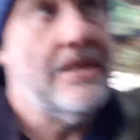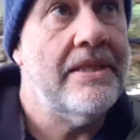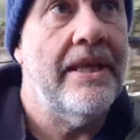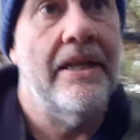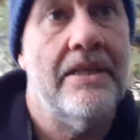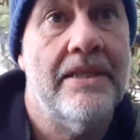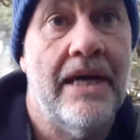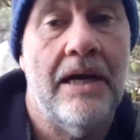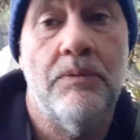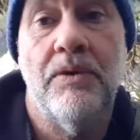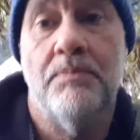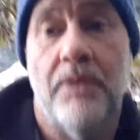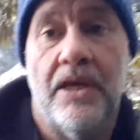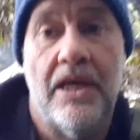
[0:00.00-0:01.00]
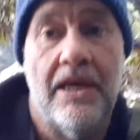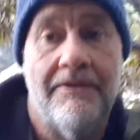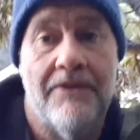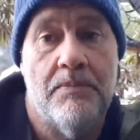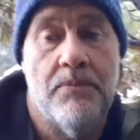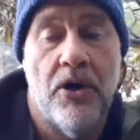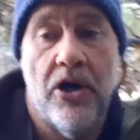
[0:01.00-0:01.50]
that uh, we've been
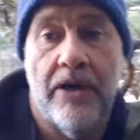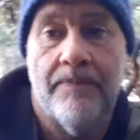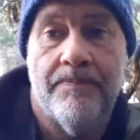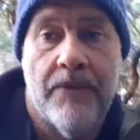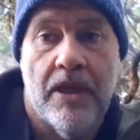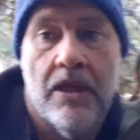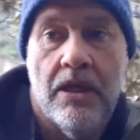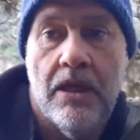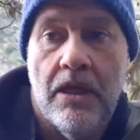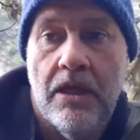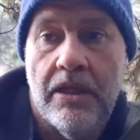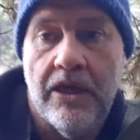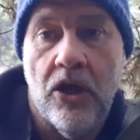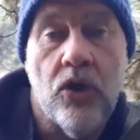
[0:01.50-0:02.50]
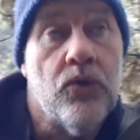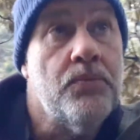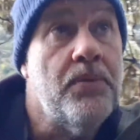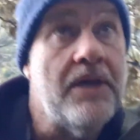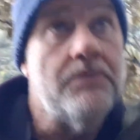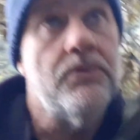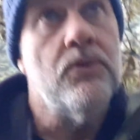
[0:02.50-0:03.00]
given by the old
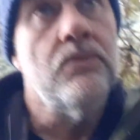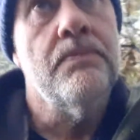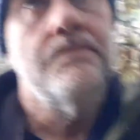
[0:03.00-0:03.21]
people,